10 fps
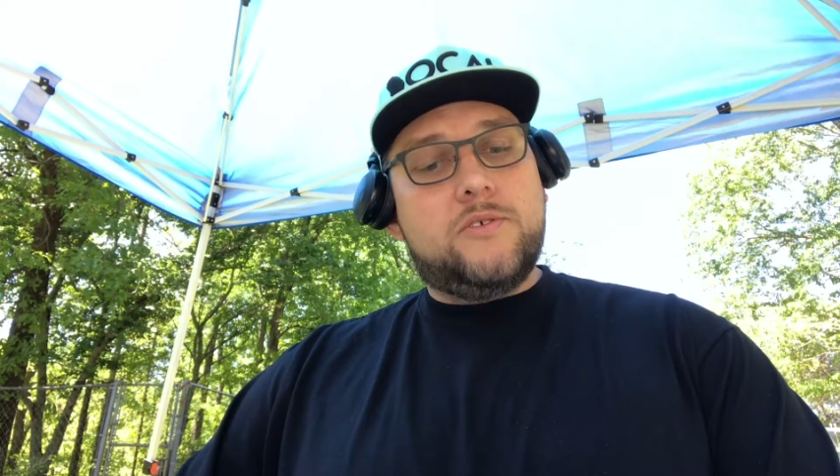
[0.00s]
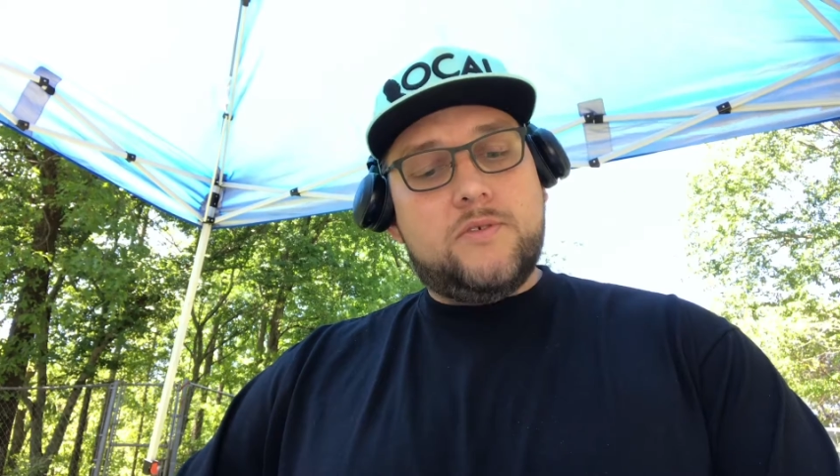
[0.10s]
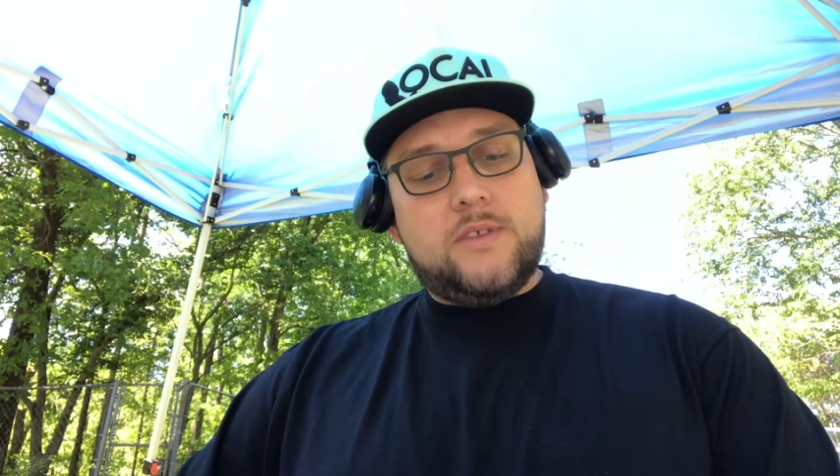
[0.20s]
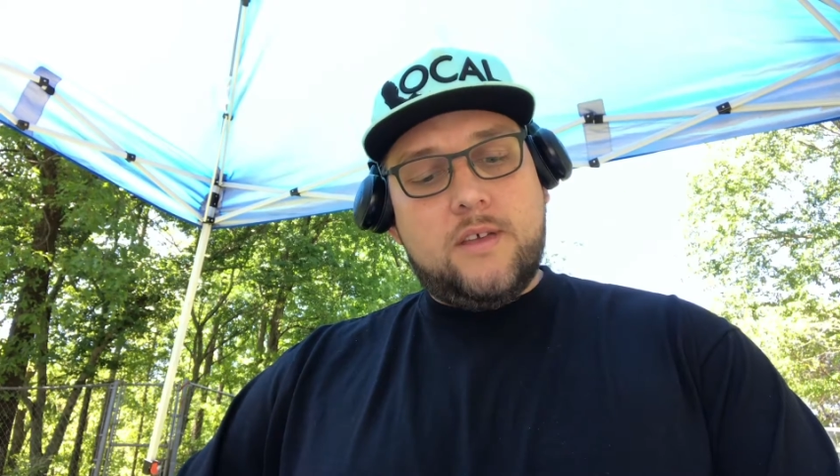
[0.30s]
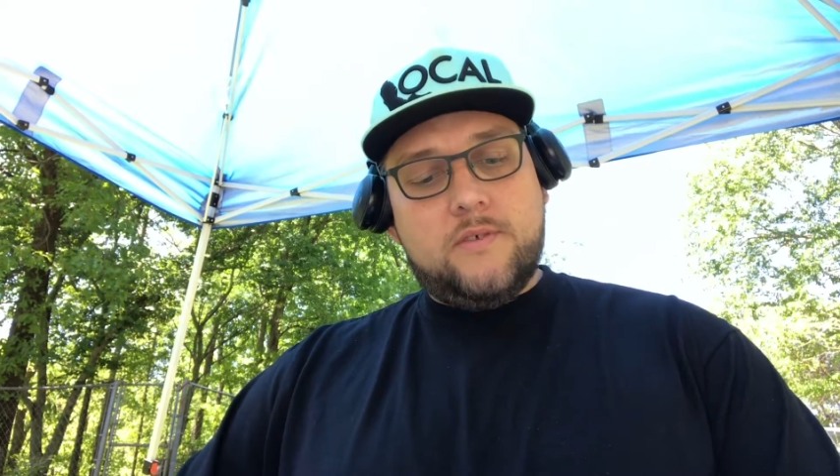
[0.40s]

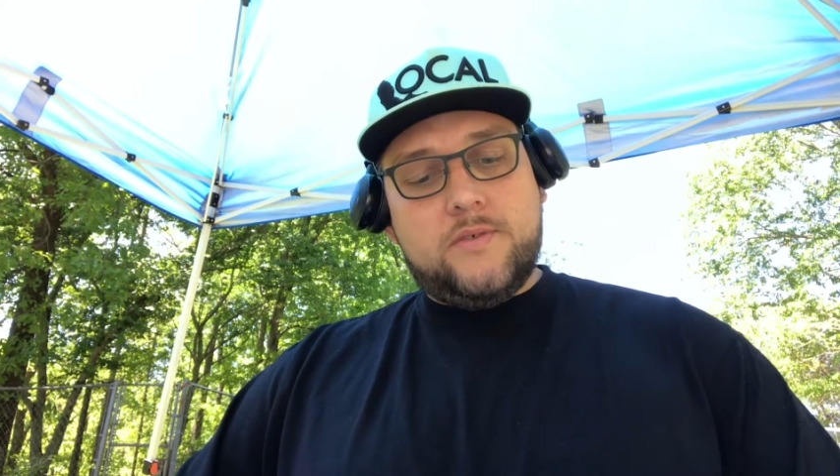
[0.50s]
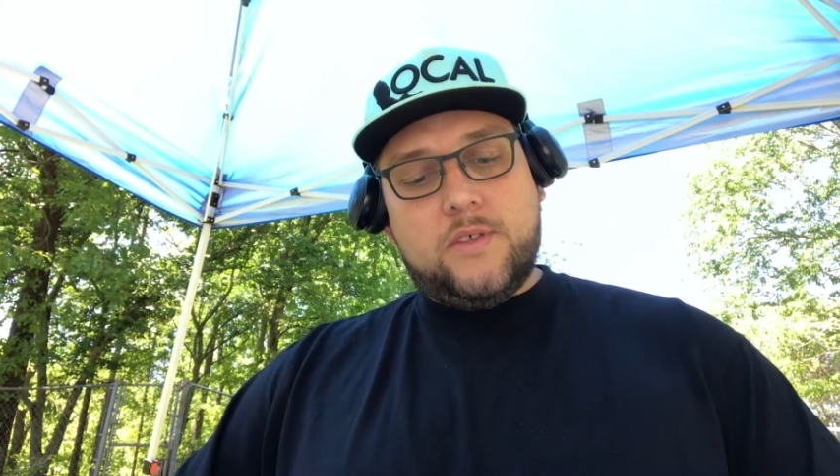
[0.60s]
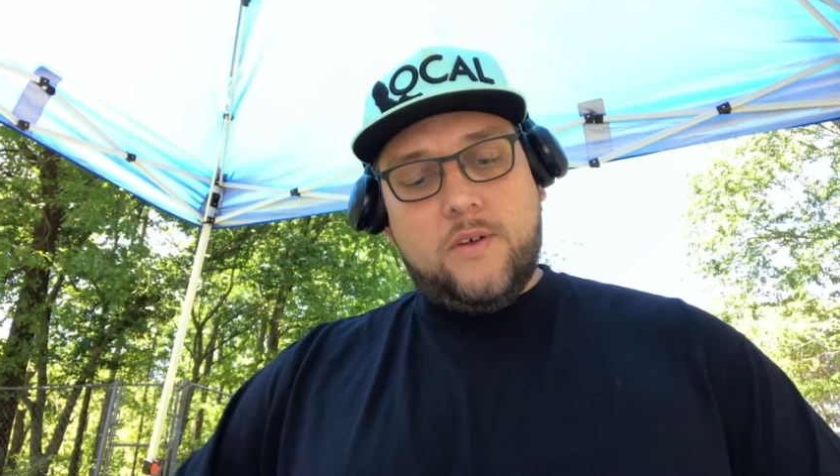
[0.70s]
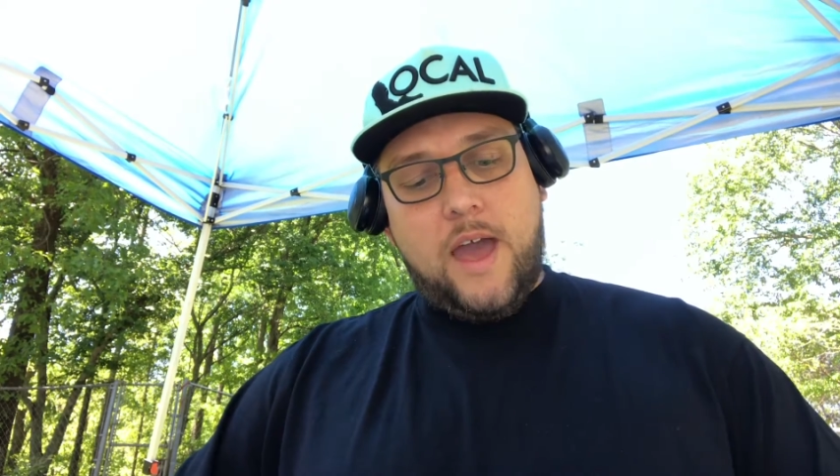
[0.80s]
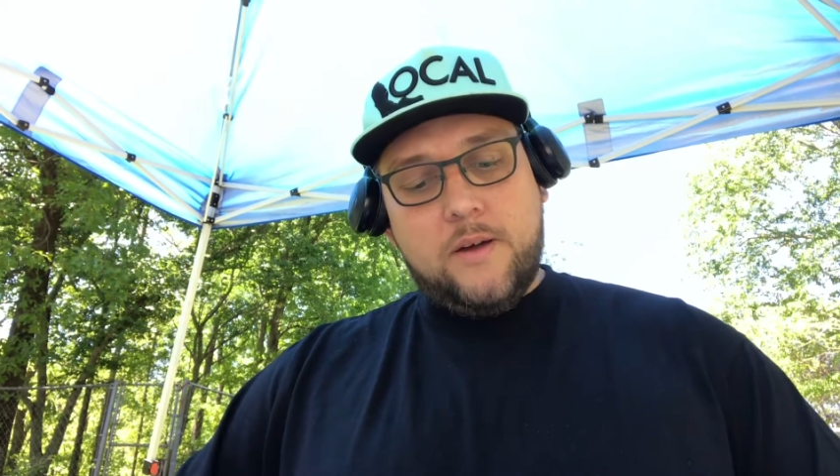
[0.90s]
self?
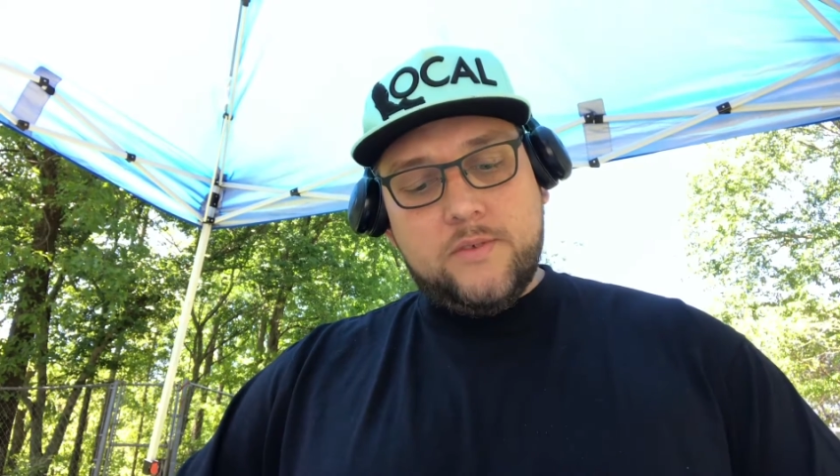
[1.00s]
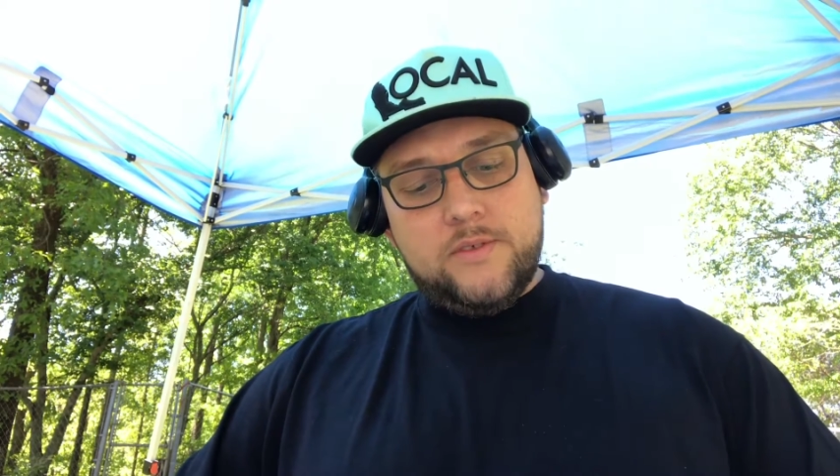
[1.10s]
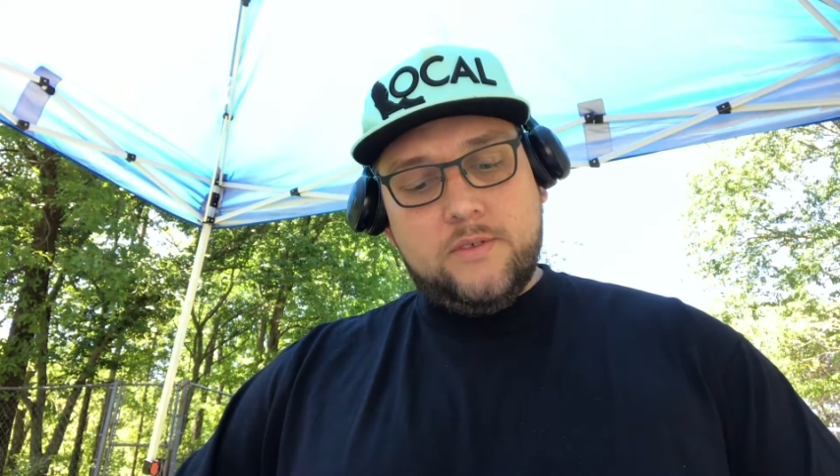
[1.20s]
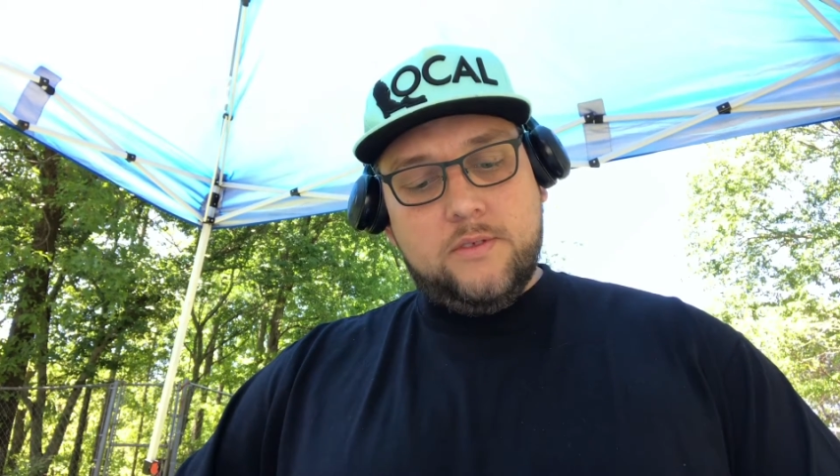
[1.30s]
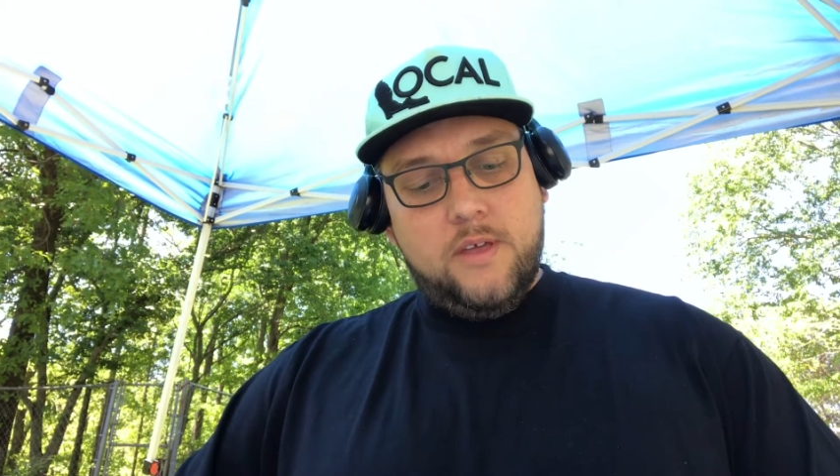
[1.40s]
So how
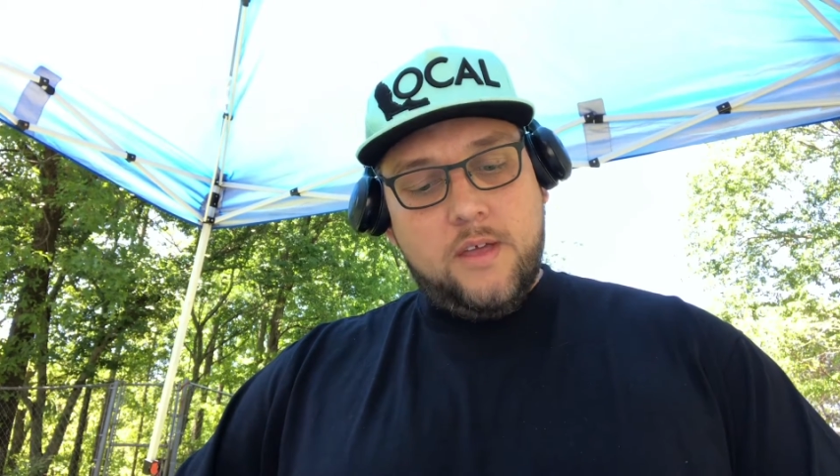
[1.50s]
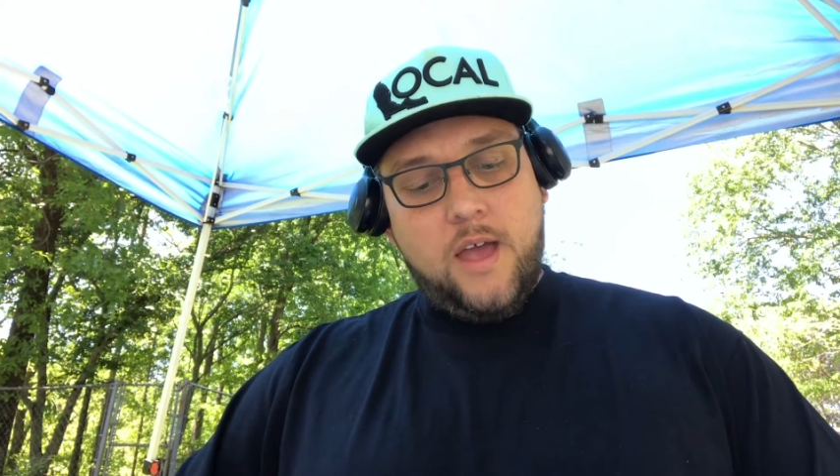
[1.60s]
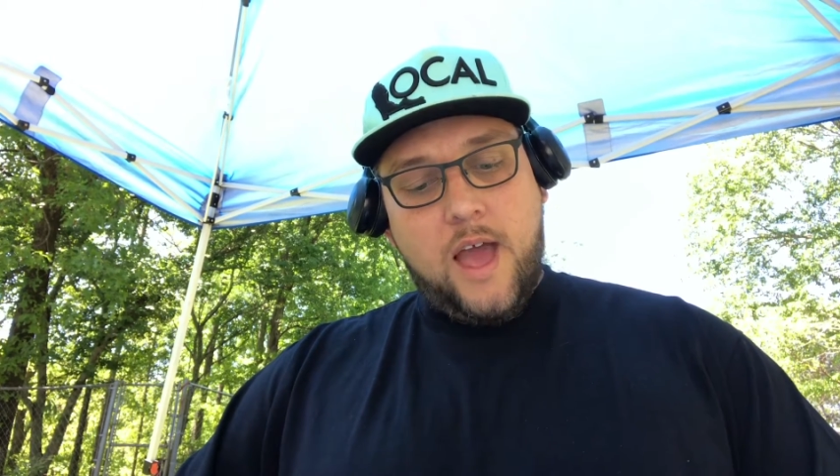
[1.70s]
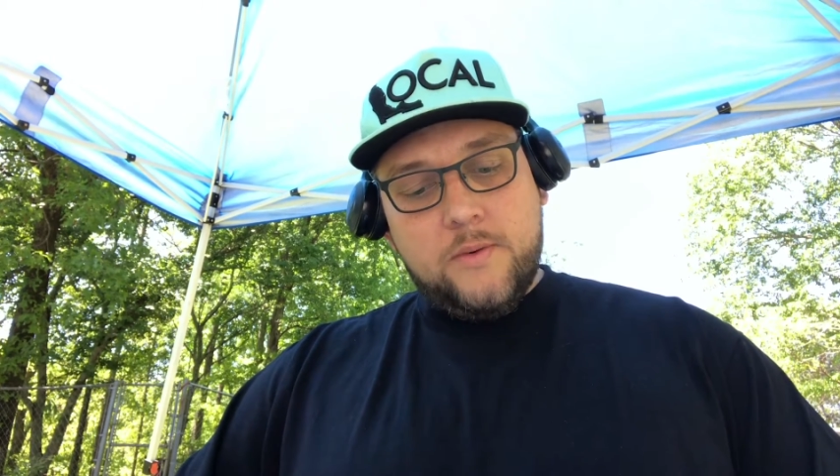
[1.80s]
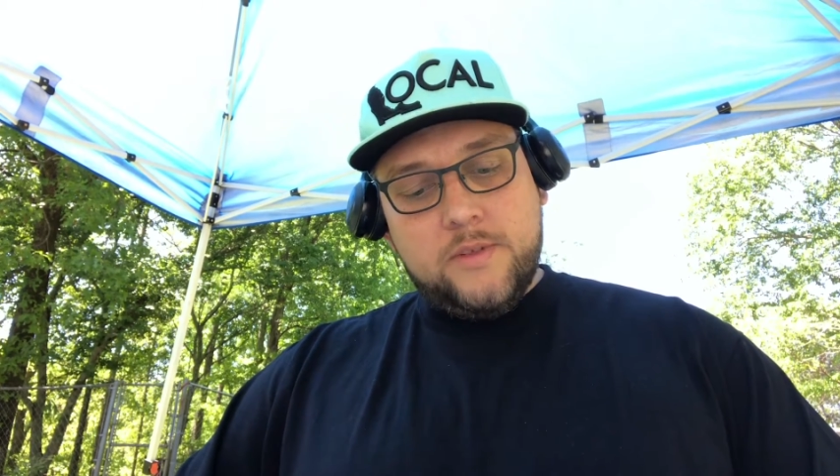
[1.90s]

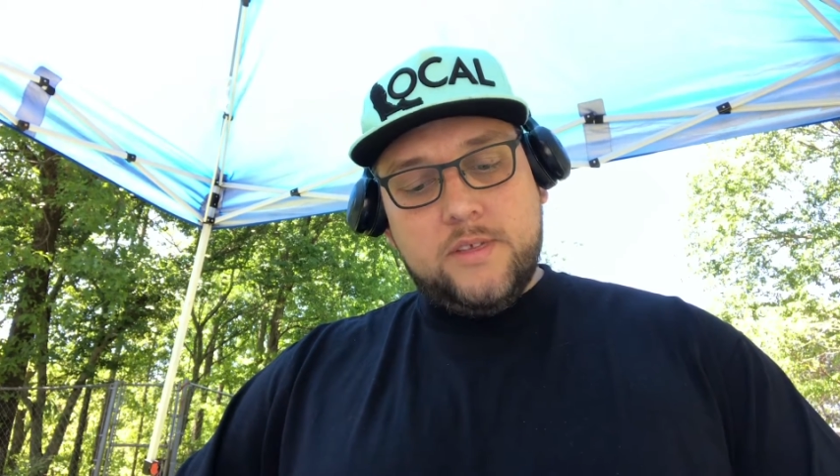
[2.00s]
would